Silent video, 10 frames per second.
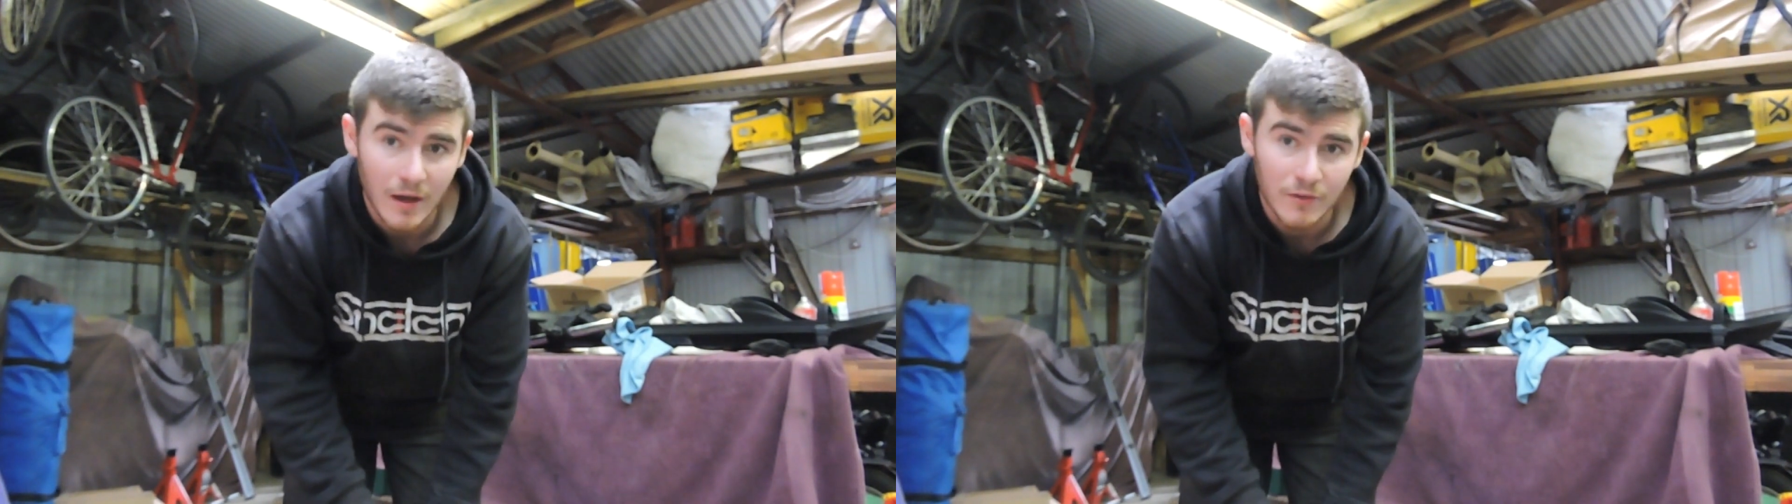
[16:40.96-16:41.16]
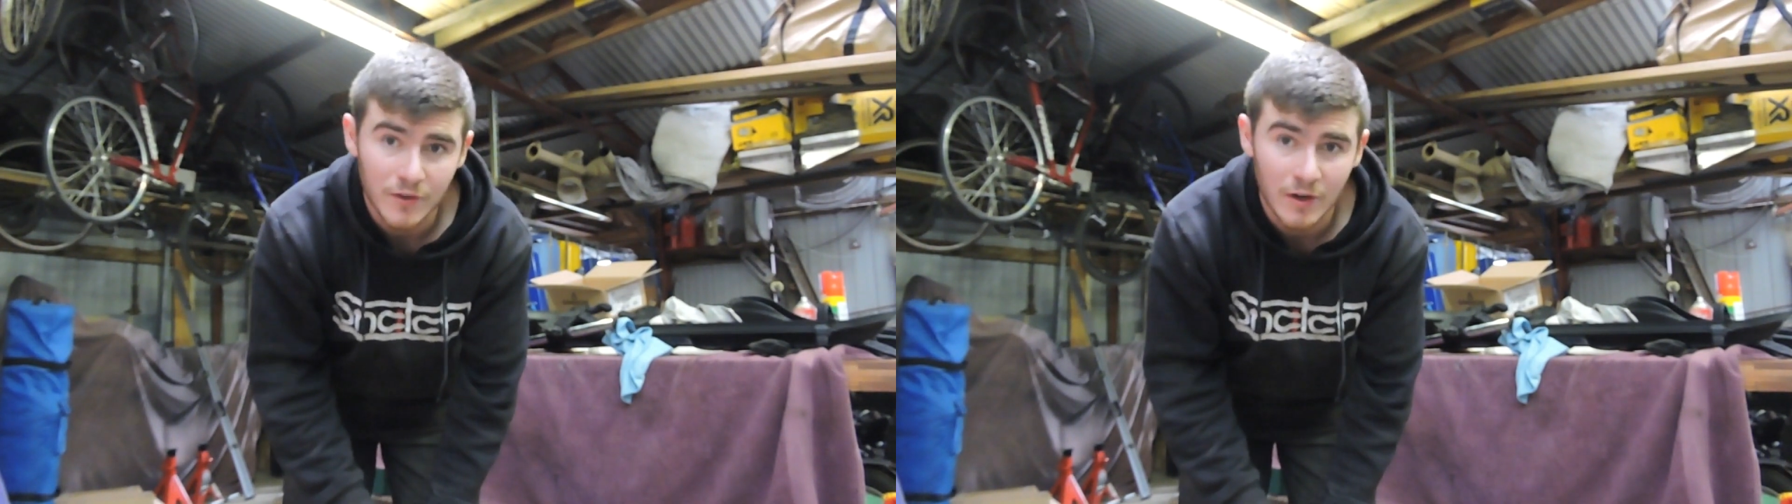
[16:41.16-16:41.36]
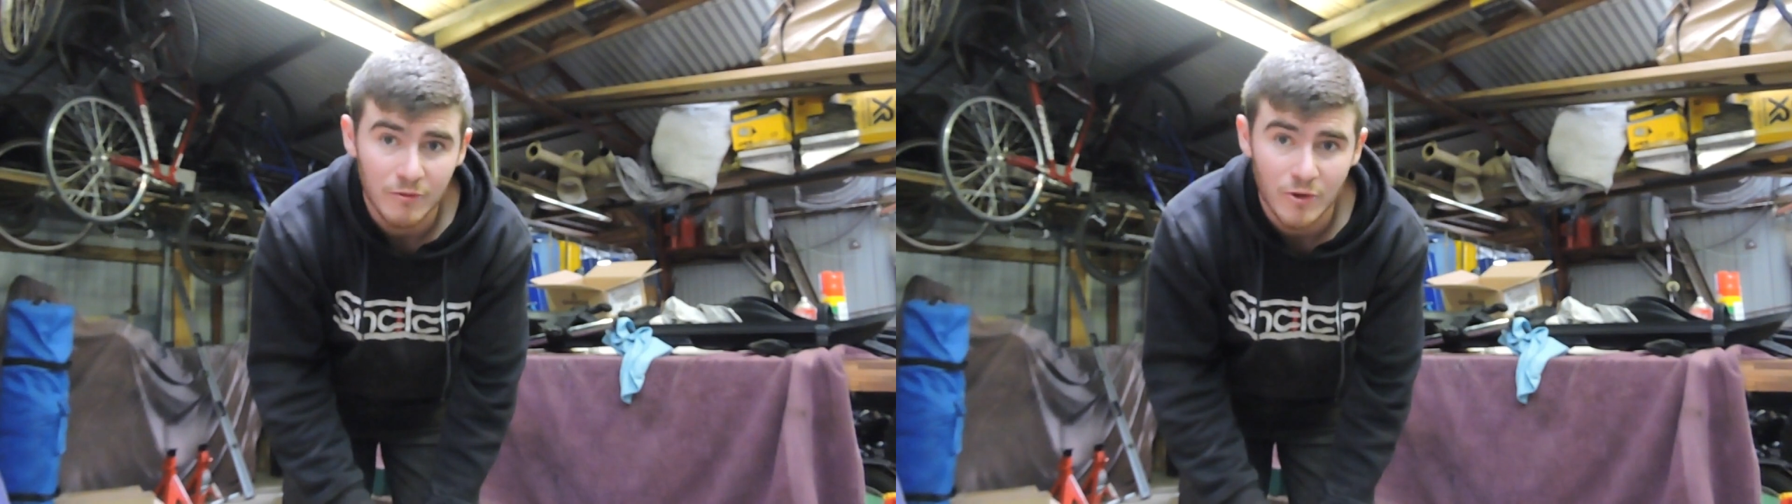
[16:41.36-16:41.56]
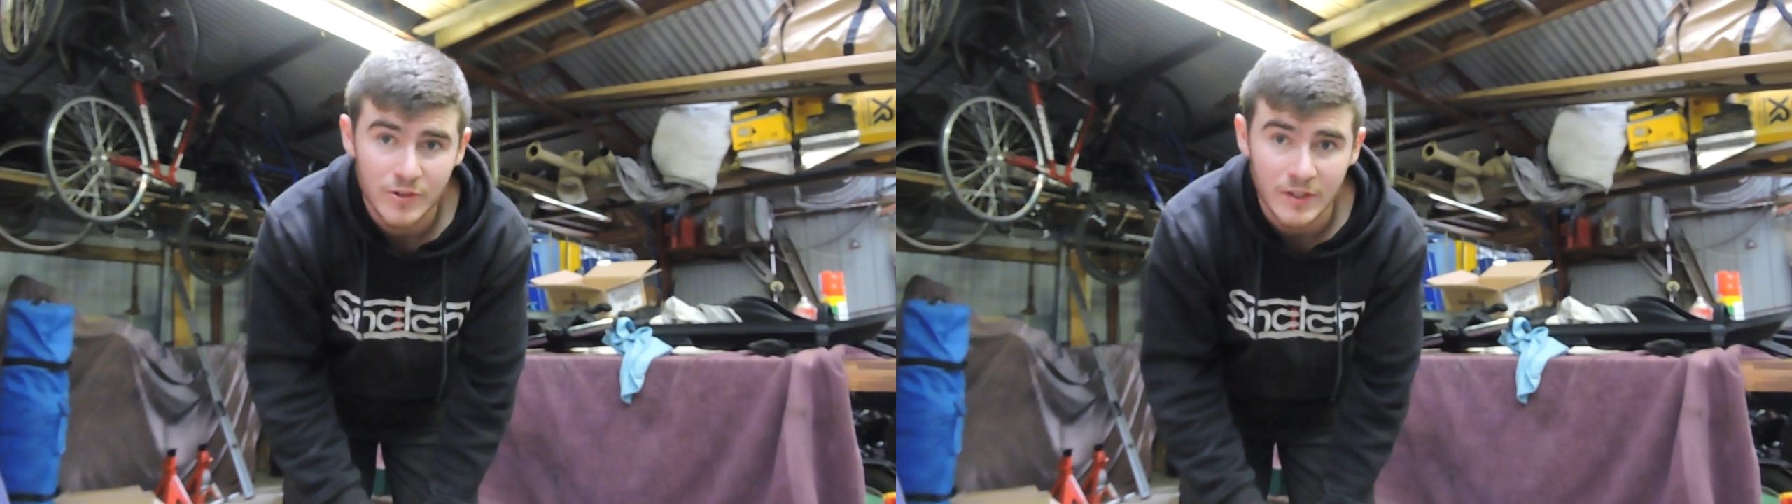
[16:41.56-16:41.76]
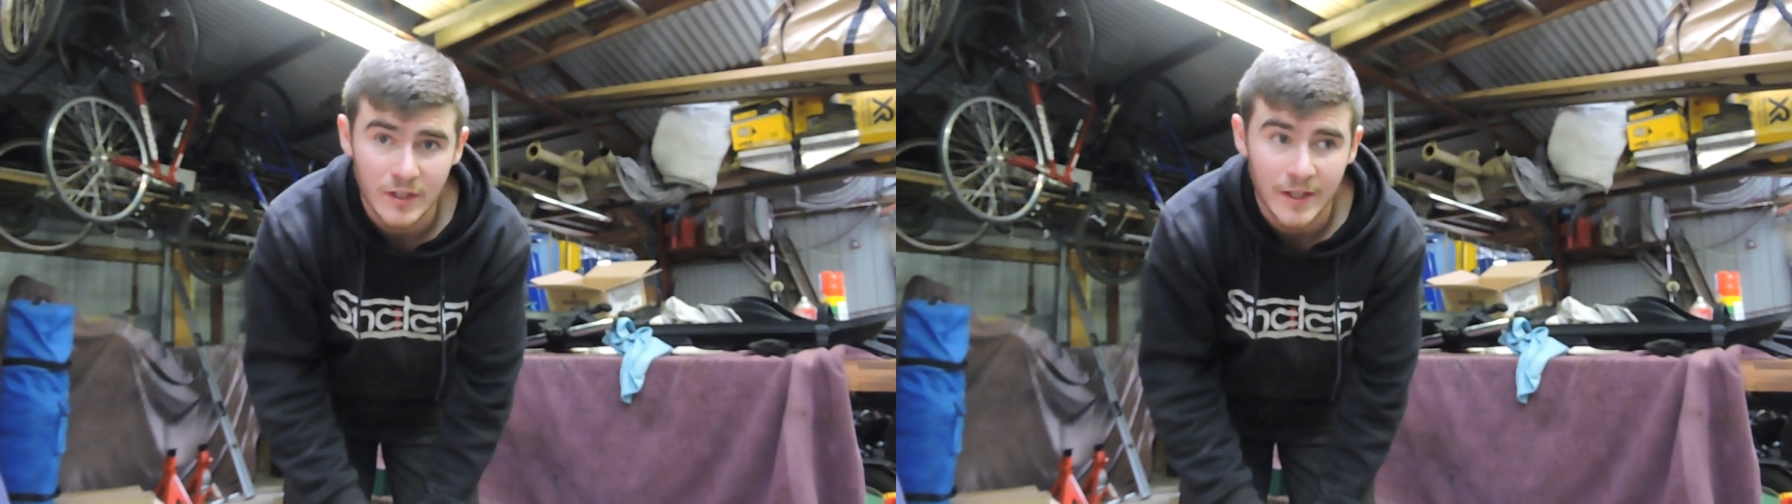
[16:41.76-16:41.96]
So
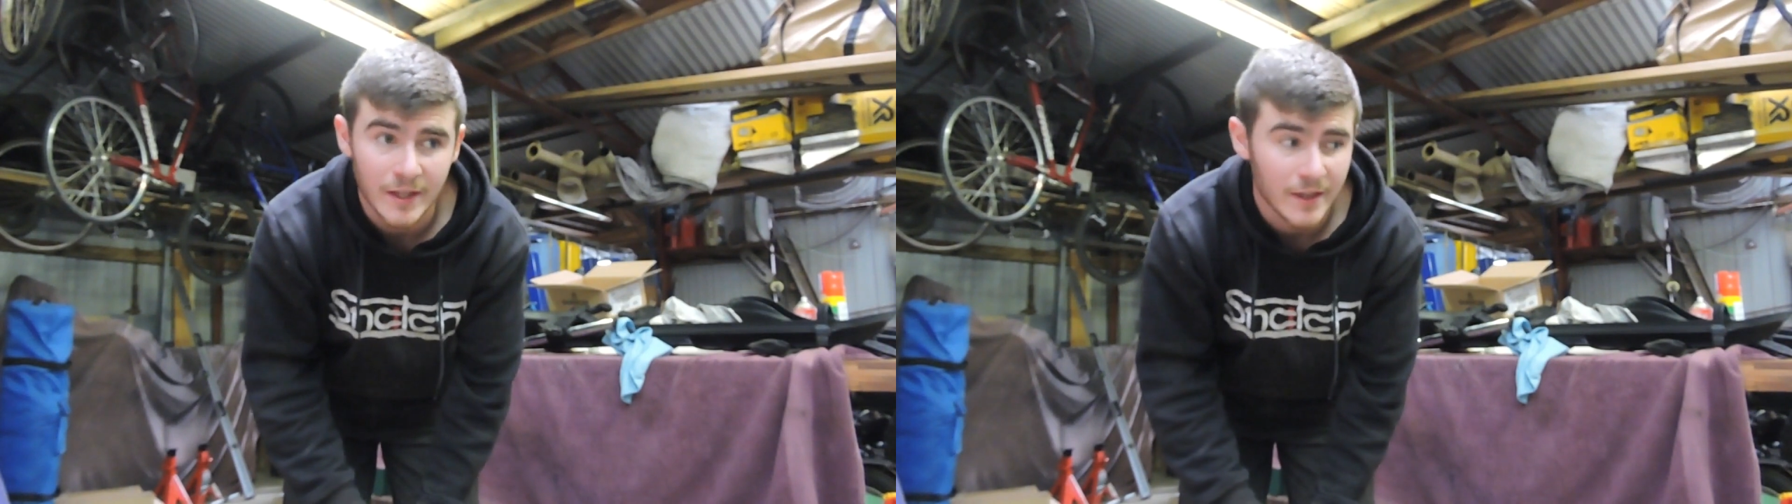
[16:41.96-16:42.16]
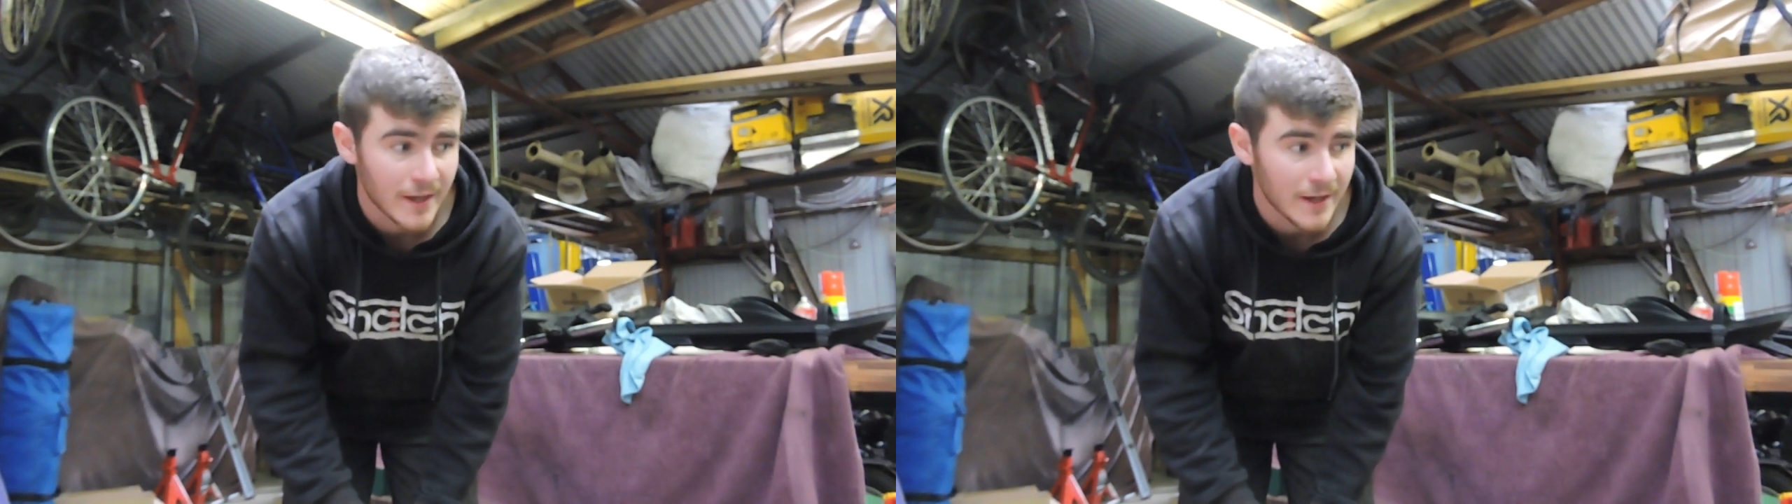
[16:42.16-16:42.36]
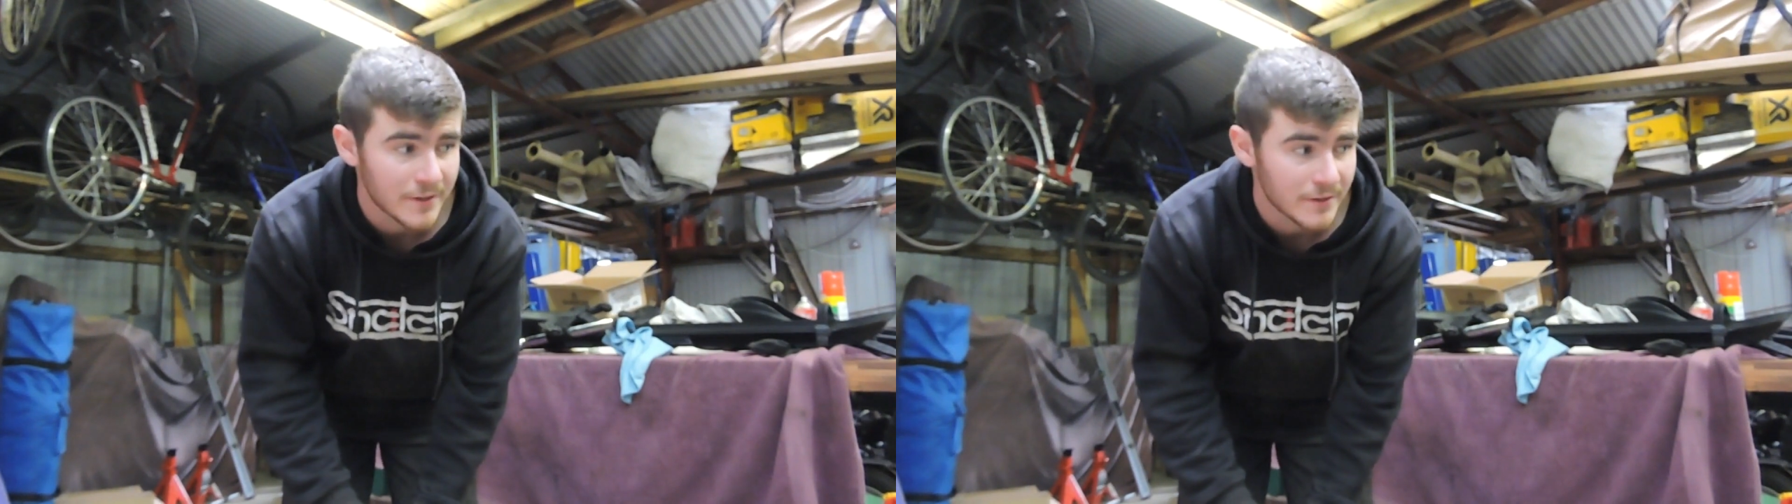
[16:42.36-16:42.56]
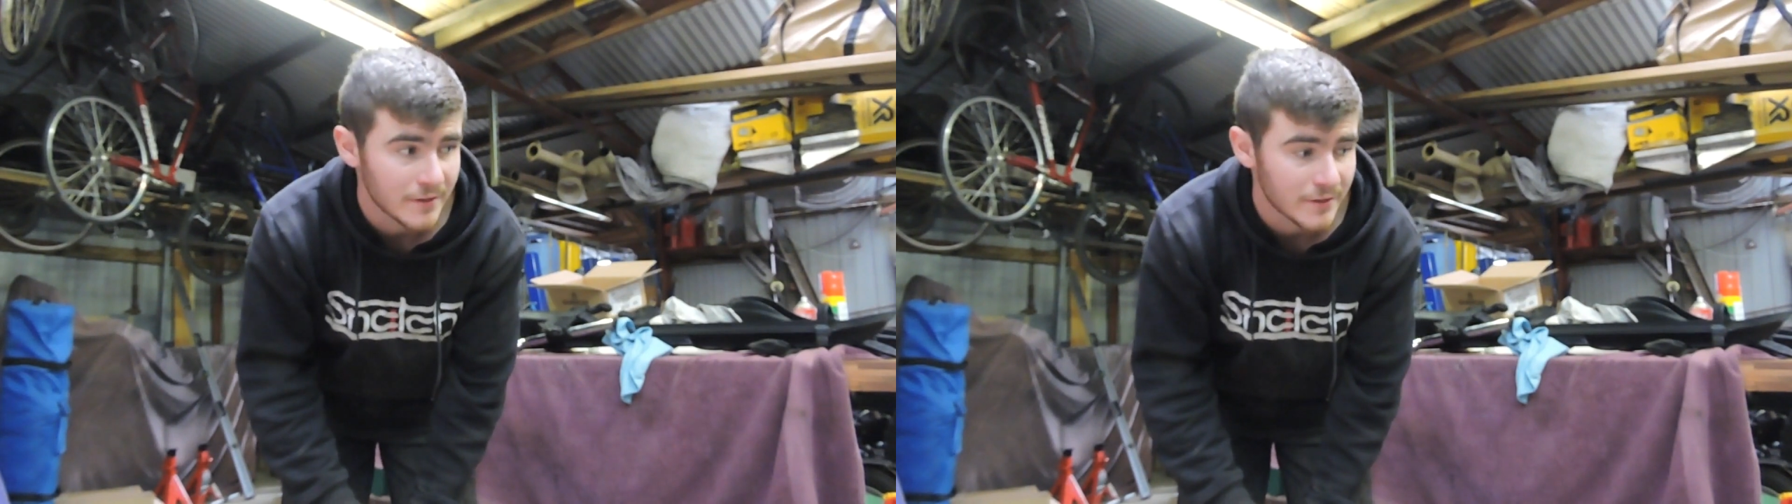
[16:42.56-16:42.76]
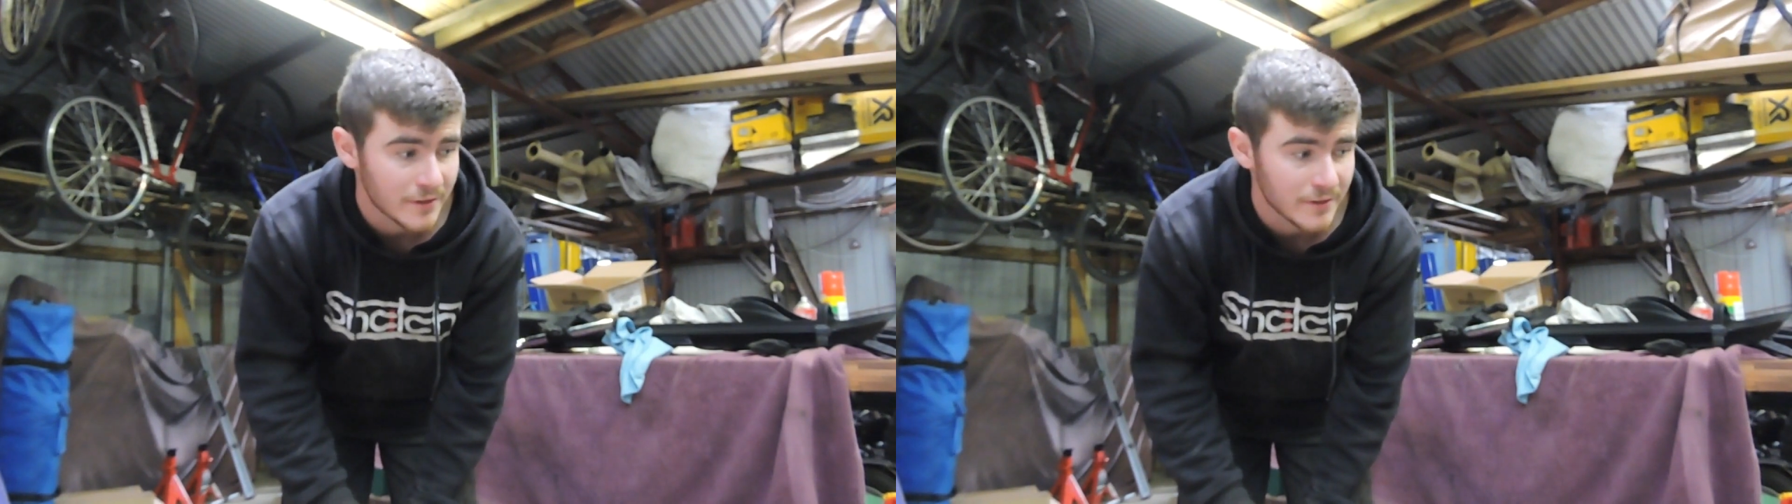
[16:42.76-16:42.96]
unfortunately, they
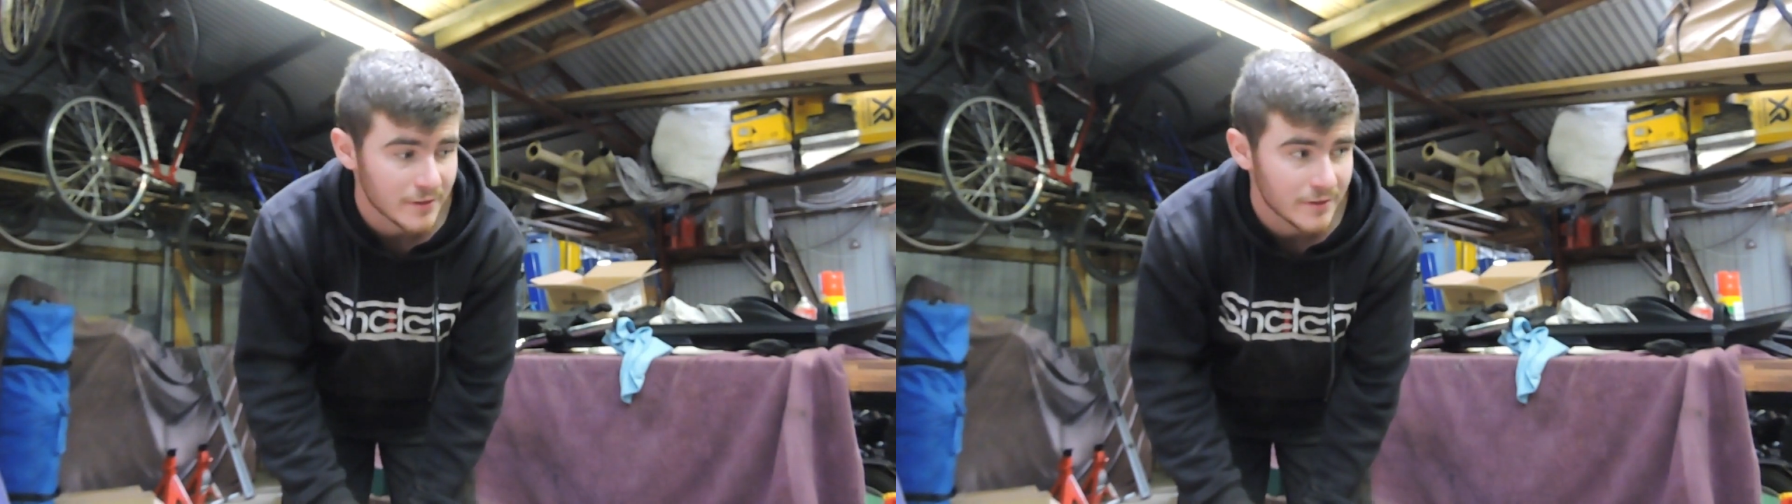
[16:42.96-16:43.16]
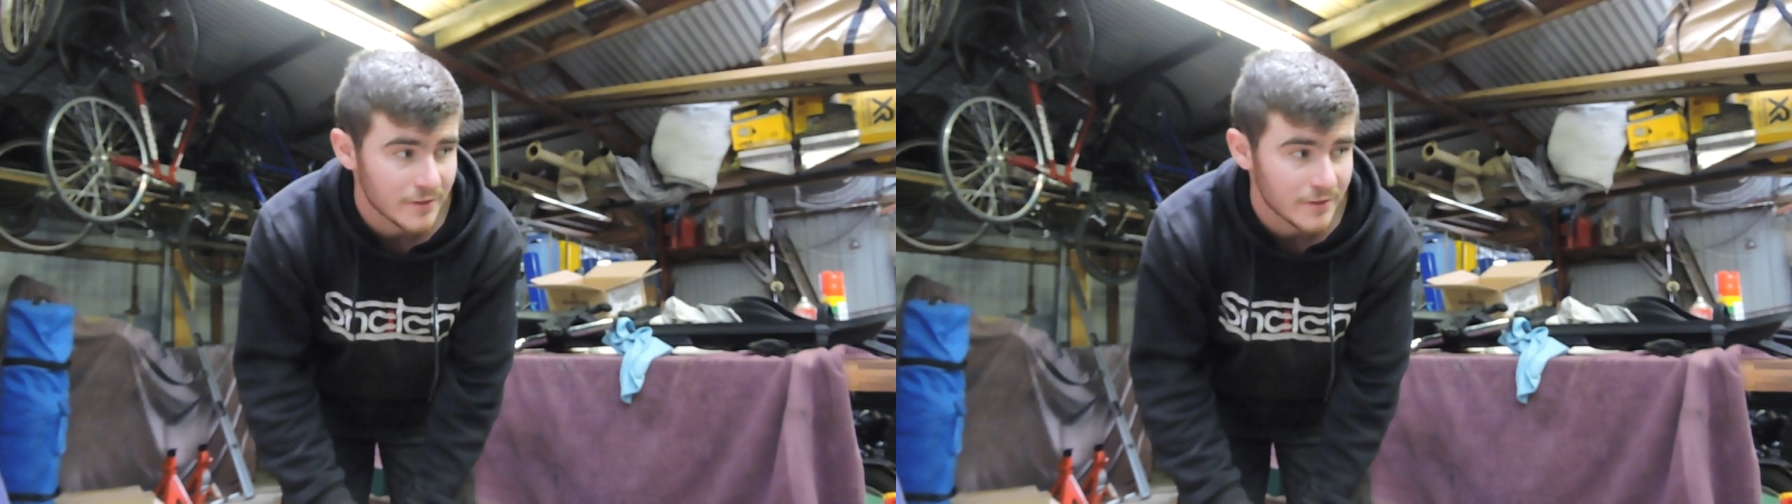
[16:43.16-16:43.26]
didn't